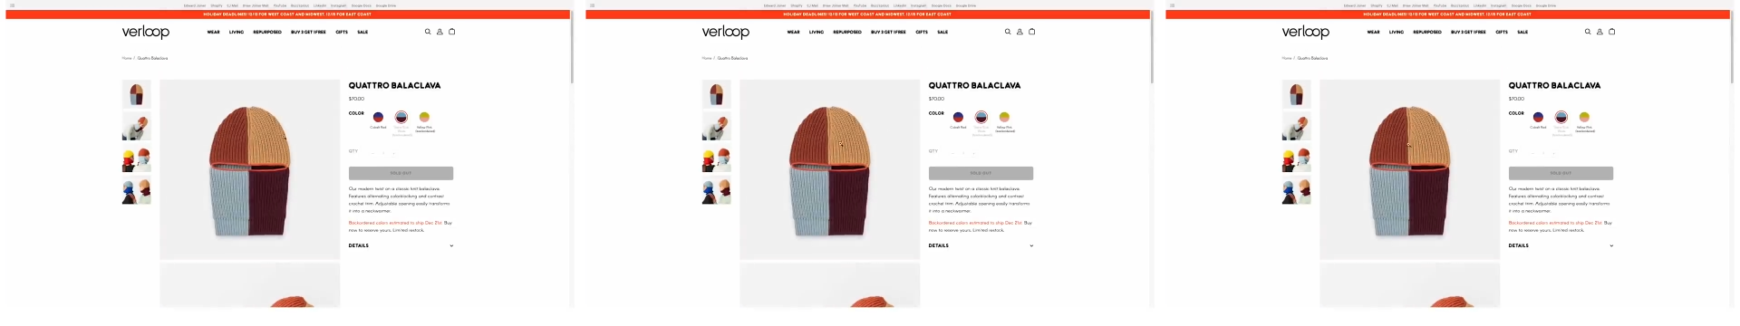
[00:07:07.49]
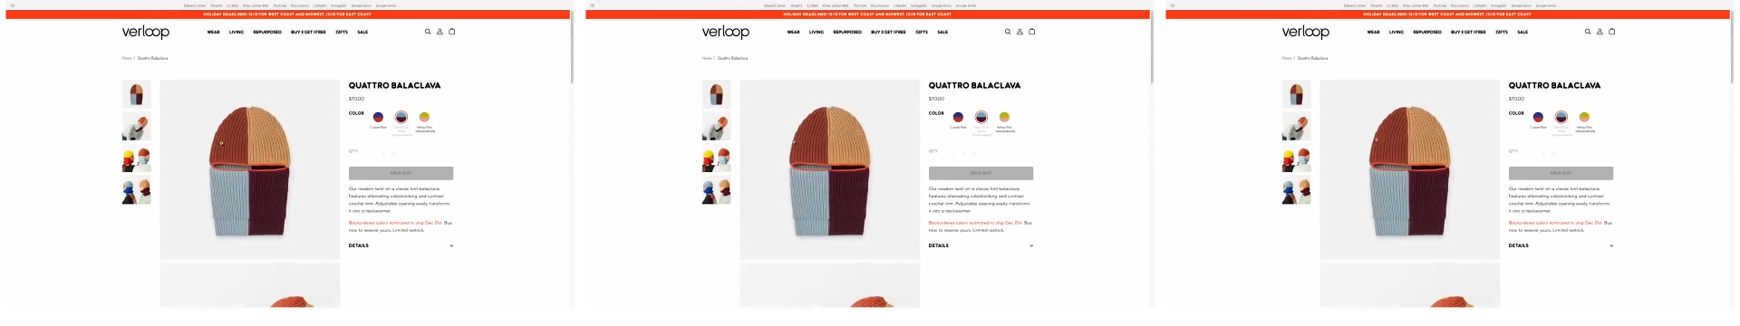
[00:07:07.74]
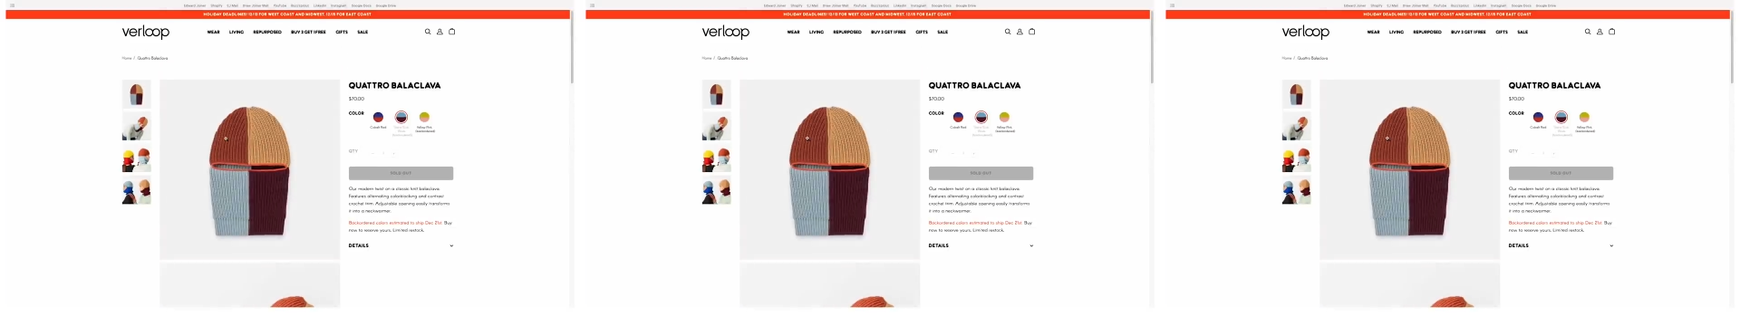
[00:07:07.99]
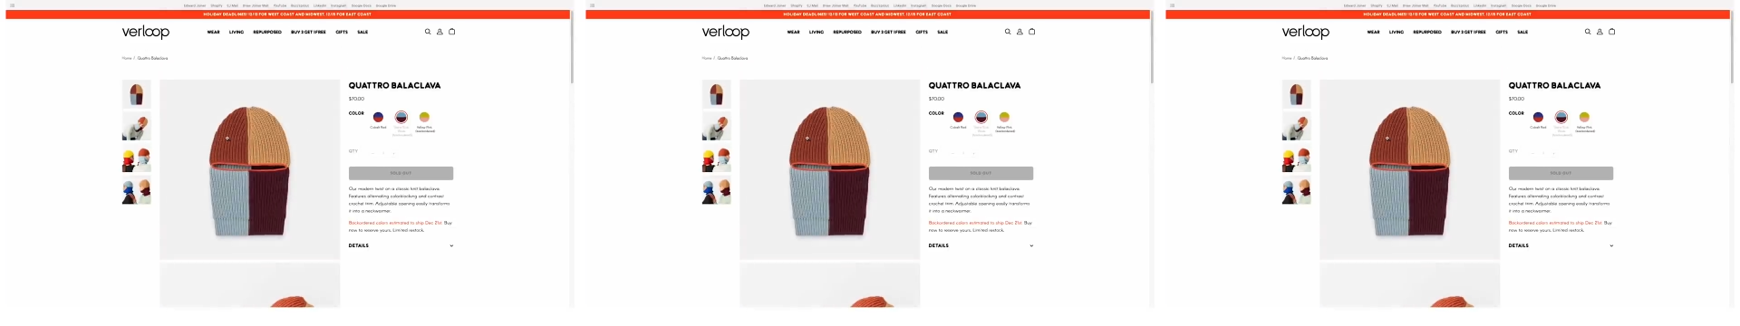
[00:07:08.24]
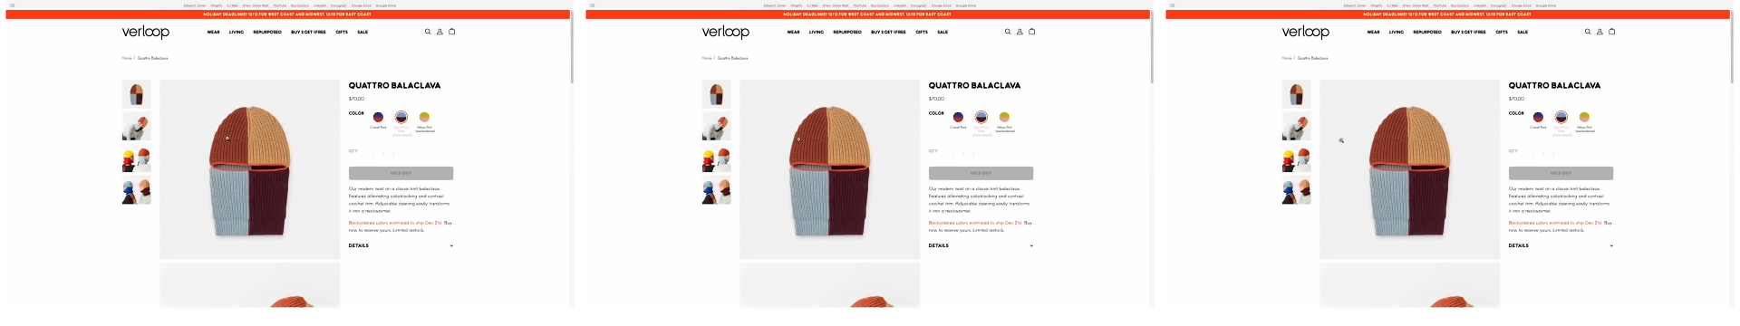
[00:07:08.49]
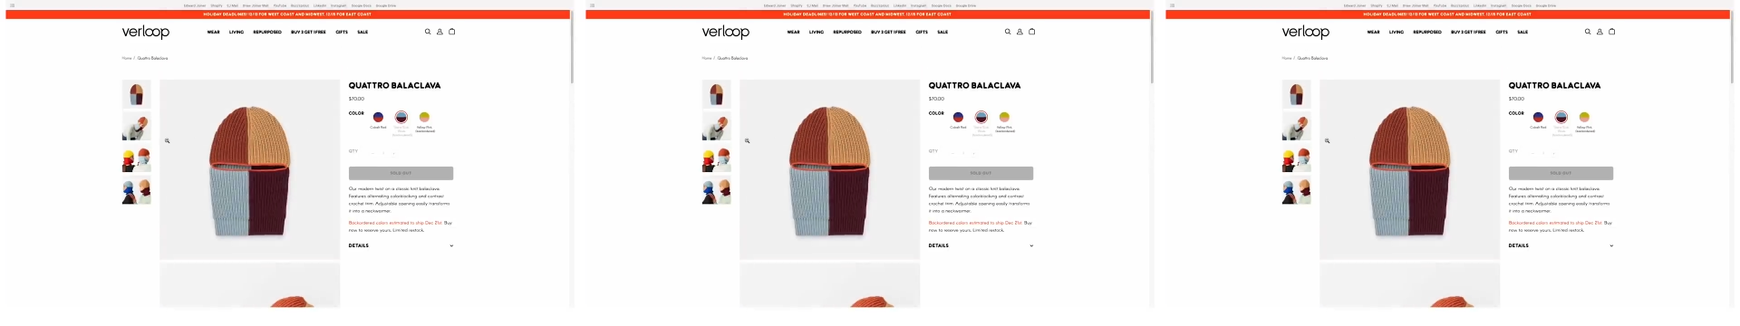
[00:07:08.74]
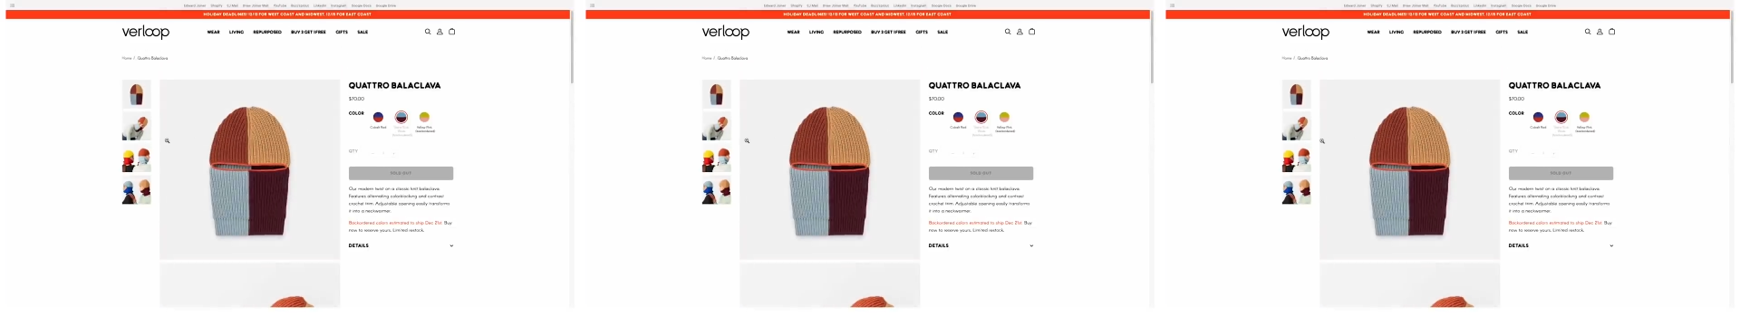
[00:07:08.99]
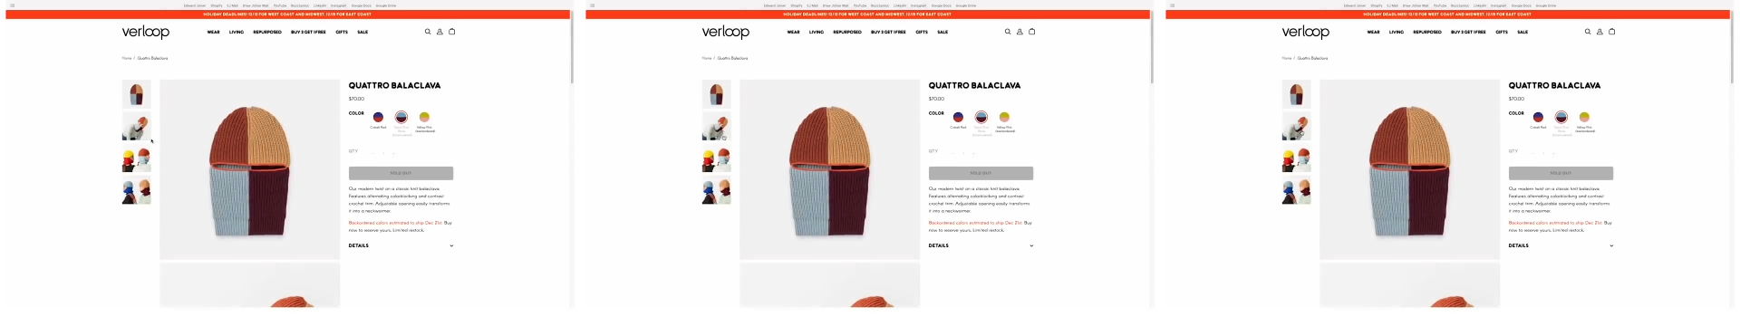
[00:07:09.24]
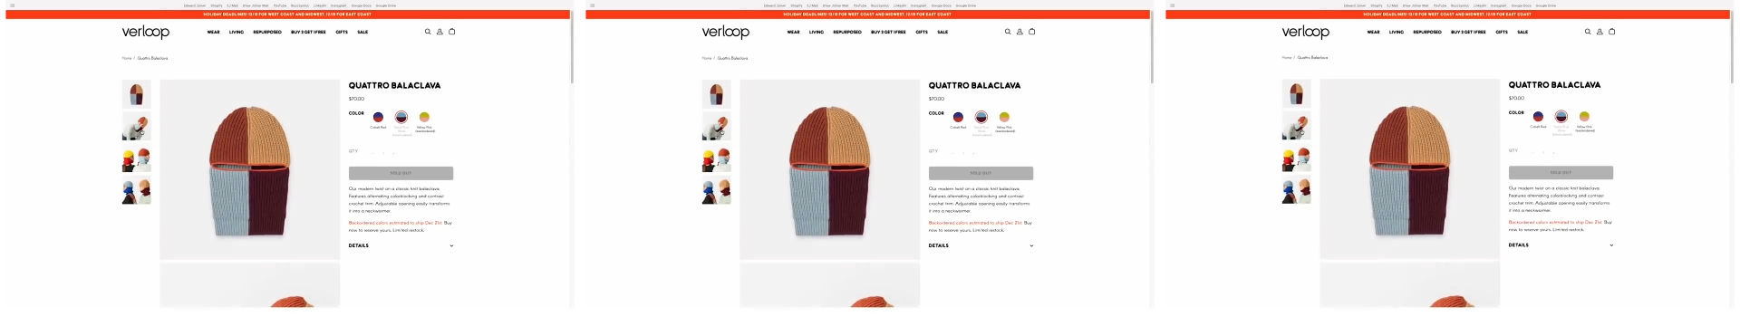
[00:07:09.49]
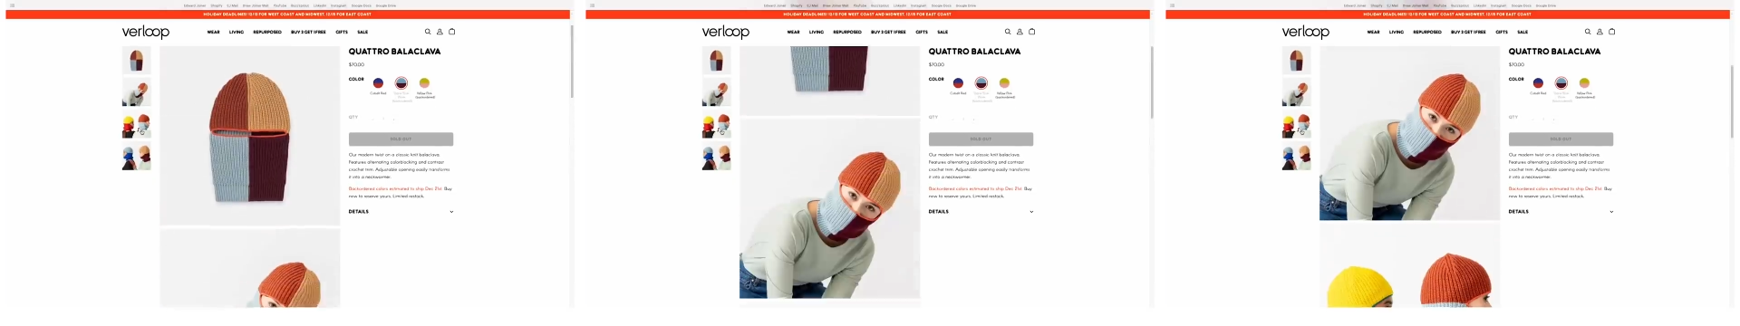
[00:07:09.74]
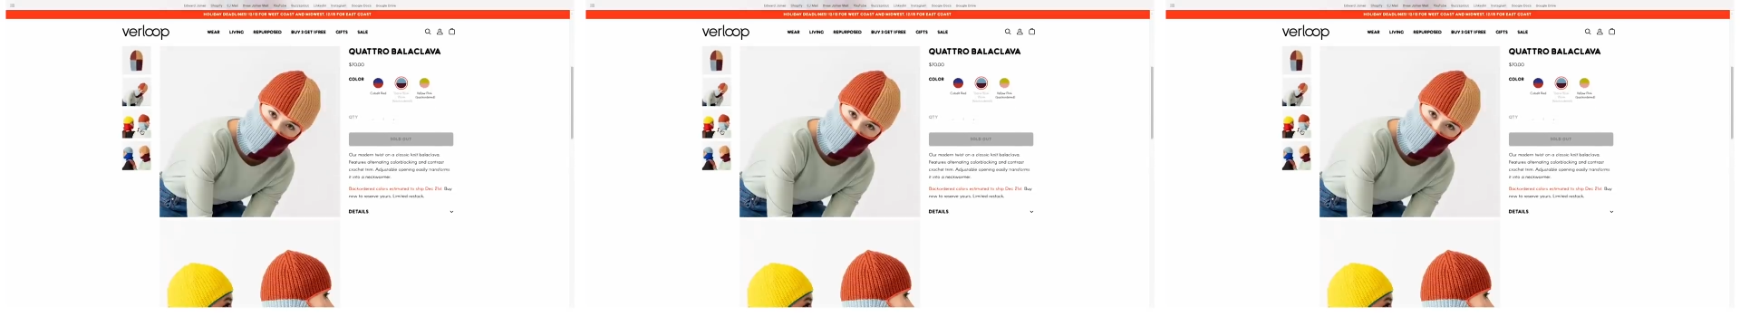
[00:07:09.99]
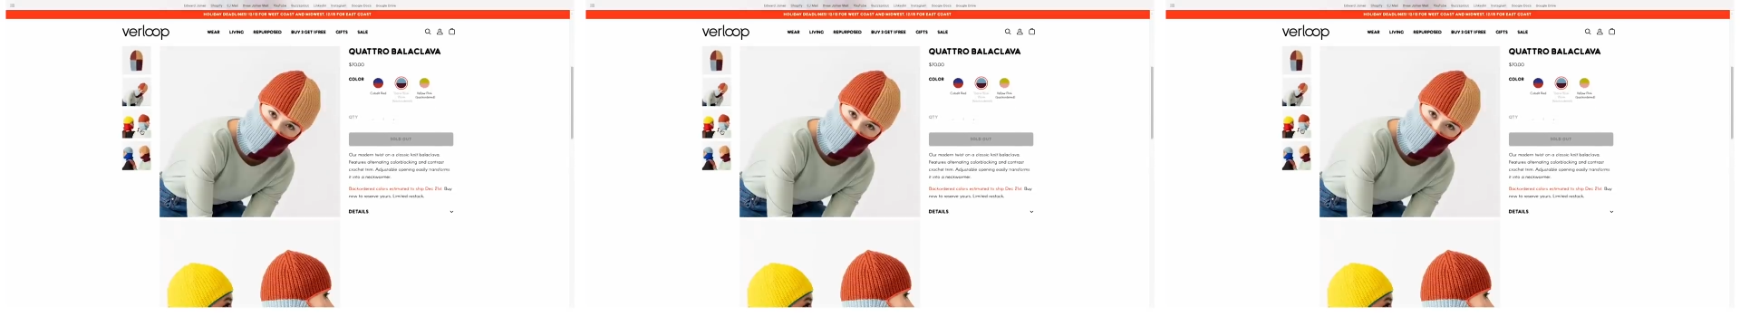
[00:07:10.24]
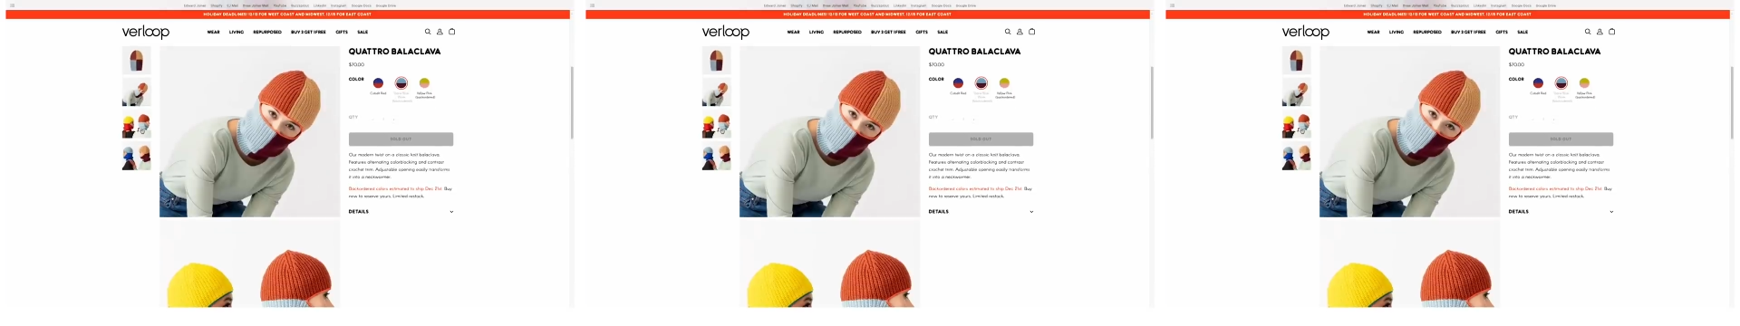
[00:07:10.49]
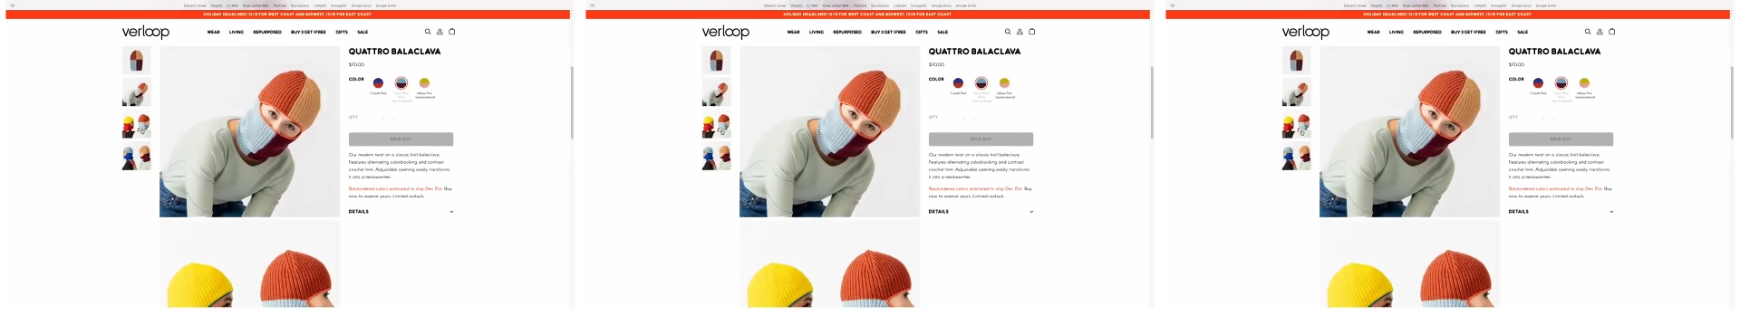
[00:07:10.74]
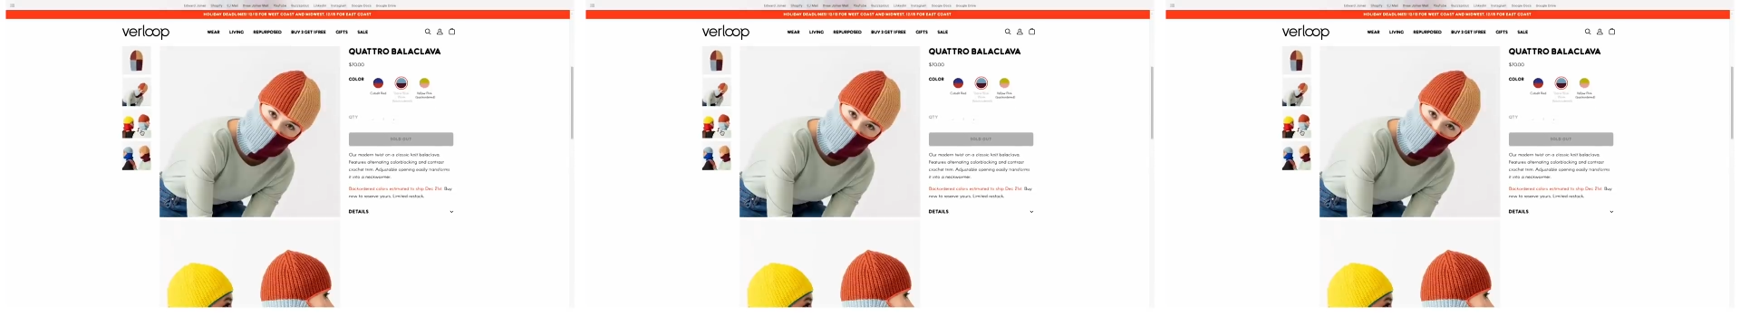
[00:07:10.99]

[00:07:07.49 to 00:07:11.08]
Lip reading: [unreadable: no face in view]